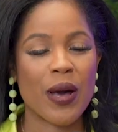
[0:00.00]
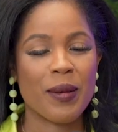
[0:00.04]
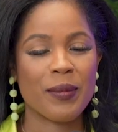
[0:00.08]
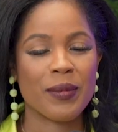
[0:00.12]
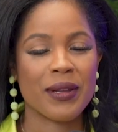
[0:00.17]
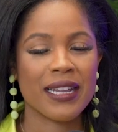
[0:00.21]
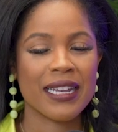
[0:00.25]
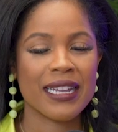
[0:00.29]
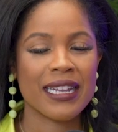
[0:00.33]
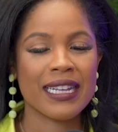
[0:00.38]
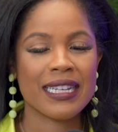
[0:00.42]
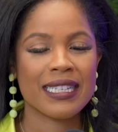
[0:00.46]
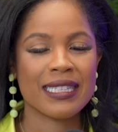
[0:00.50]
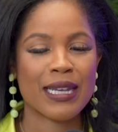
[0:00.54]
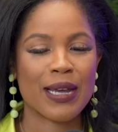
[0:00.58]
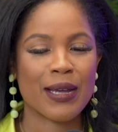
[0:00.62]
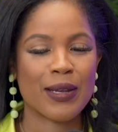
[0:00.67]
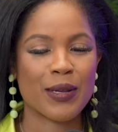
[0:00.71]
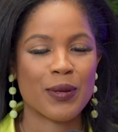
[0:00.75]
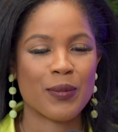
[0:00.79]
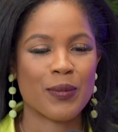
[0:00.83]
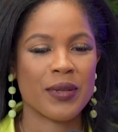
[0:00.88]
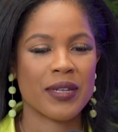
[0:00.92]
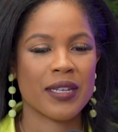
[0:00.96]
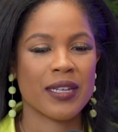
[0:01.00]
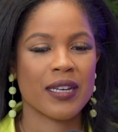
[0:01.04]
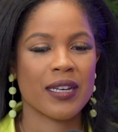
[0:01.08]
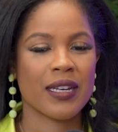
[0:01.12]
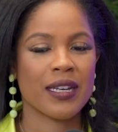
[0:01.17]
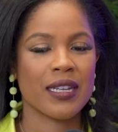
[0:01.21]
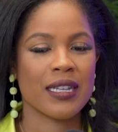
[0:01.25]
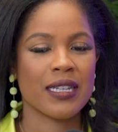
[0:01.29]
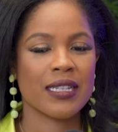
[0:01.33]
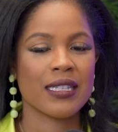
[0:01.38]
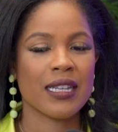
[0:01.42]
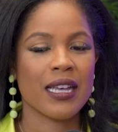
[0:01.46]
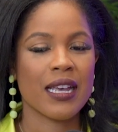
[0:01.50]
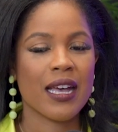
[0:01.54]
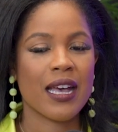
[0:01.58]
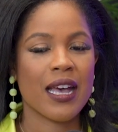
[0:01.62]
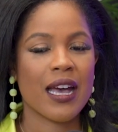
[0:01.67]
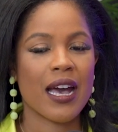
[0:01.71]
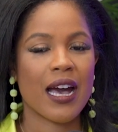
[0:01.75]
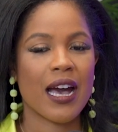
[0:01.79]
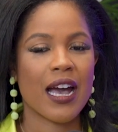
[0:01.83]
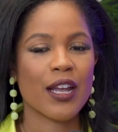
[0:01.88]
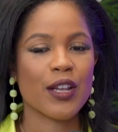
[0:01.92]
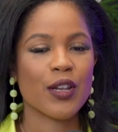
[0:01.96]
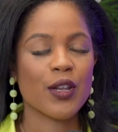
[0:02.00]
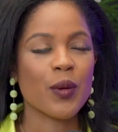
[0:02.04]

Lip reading: I'm getting excited because I